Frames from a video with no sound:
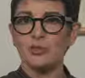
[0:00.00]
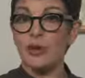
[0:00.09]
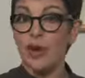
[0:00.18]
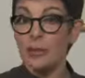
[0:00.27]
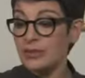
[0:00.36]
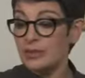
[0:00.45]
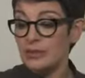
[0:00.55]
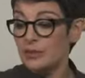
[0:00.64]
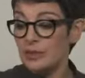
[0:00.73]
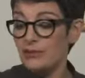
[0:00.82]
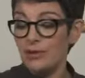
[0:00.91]
promise to
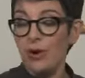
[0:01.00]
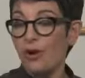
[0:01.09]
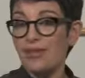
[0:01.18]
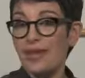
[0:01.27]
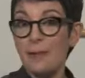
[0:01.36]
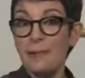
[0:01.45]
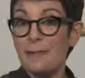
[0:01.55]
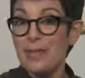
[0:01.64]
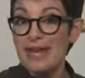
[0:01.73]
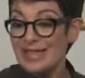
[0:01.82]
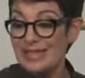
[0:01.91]
deliver all the
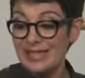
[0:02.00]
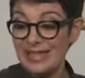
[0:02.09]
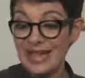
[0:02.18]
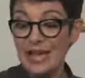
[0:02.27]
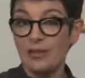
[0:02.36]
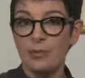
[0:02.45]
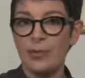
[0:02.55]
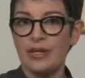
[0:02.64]
amazing health